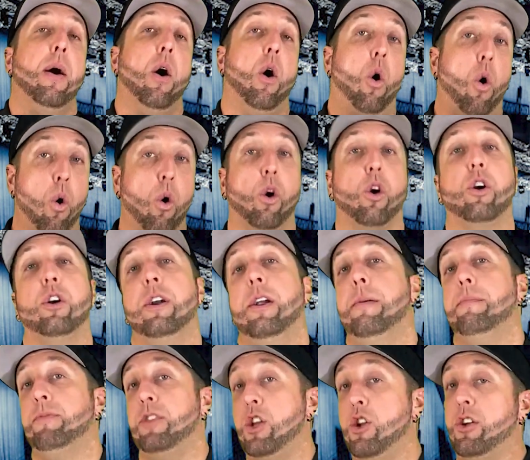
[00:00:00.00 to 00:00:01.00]
Or
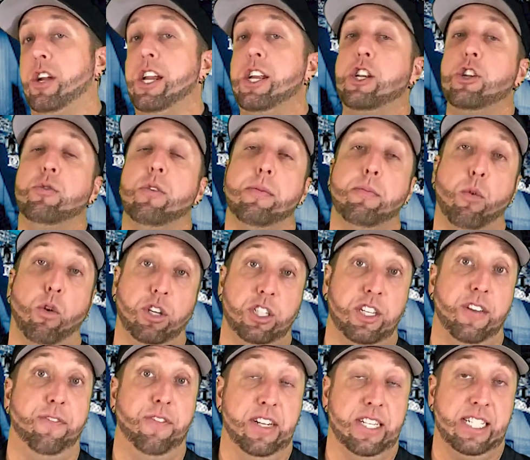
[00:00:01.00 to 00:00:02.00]
you can do a more
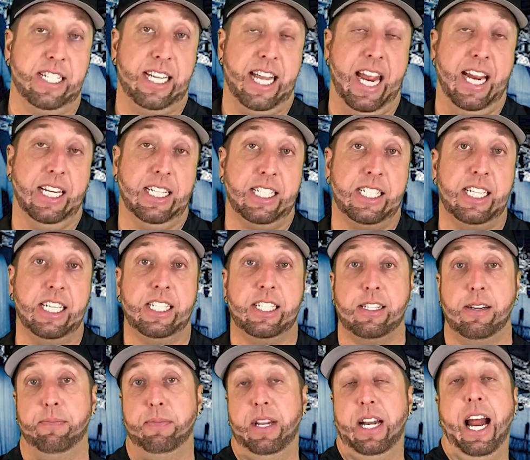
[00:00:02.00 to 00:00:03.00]
sophisticated
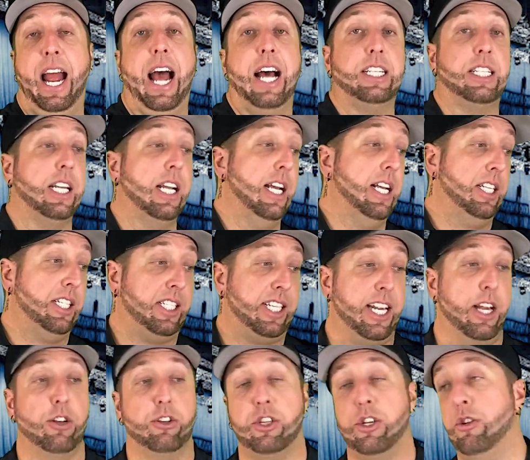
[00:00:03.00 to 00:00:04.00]
system that has
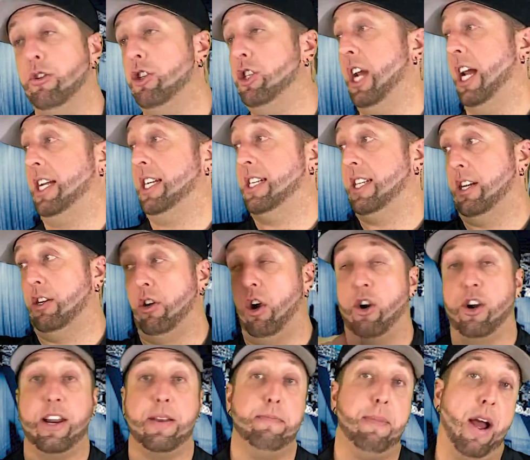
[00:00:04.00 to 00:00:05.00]
CO2 jets that are
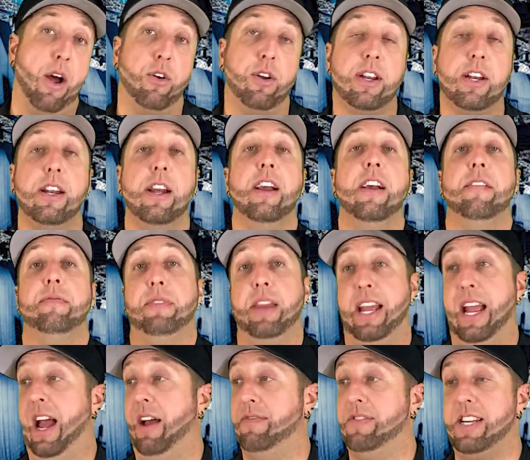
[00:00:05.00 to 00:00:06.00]
already mounted, they
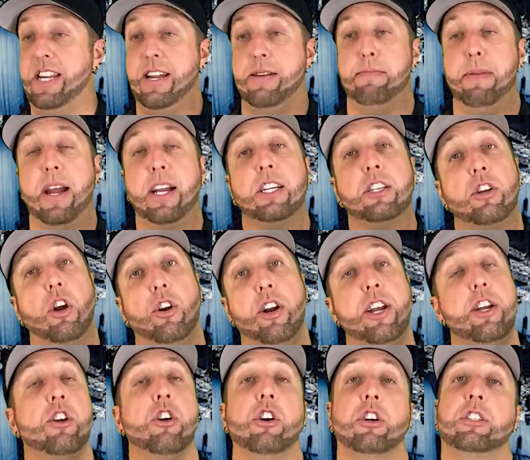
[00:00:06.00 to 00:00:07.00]
have DMX already
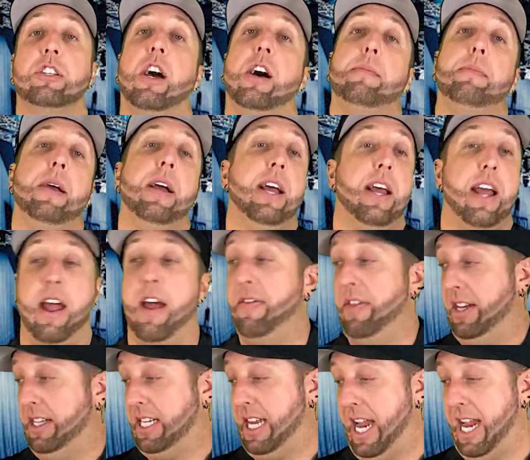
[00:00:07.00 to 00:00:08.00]
cooked up, and the
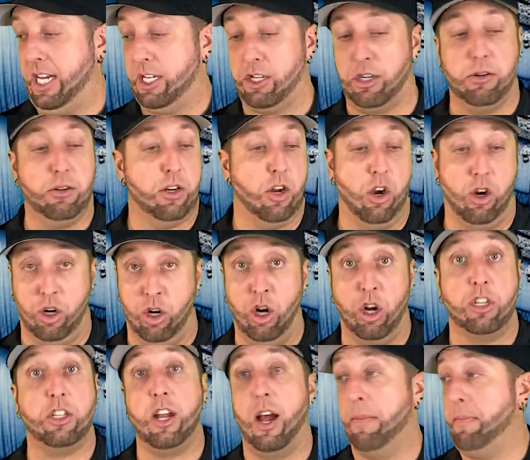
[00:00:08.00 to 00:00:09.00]
tanks are, are
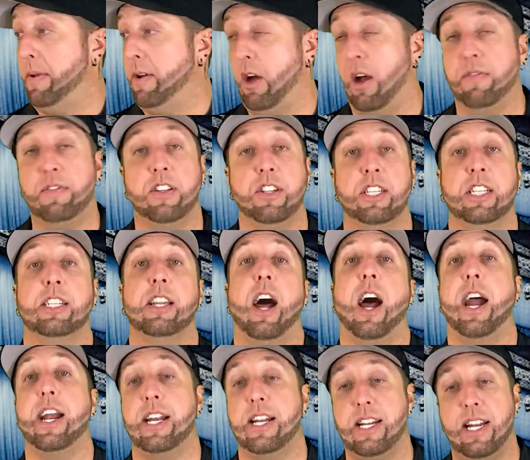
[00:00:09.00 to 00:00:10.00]
hooked up and off to the
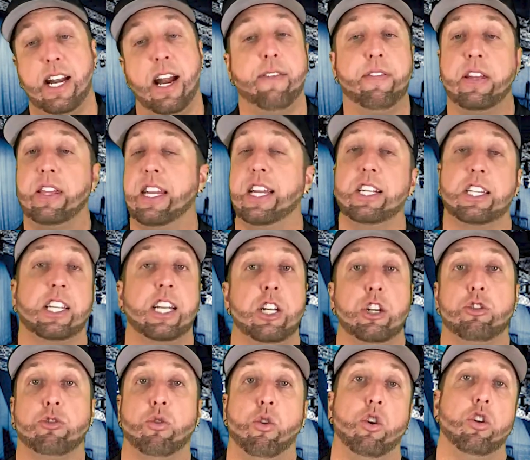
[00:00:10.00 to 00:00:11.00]
side, and then everything's
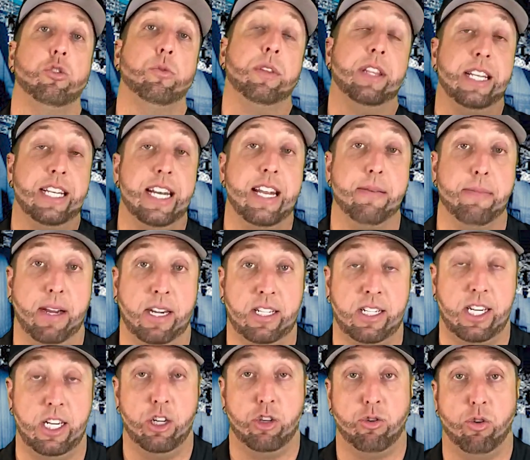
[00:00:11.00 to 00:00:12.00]
controlled with a DMX
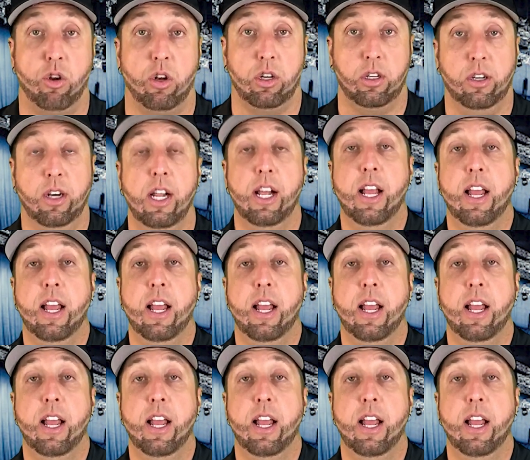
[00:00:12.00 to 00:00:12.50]
controller.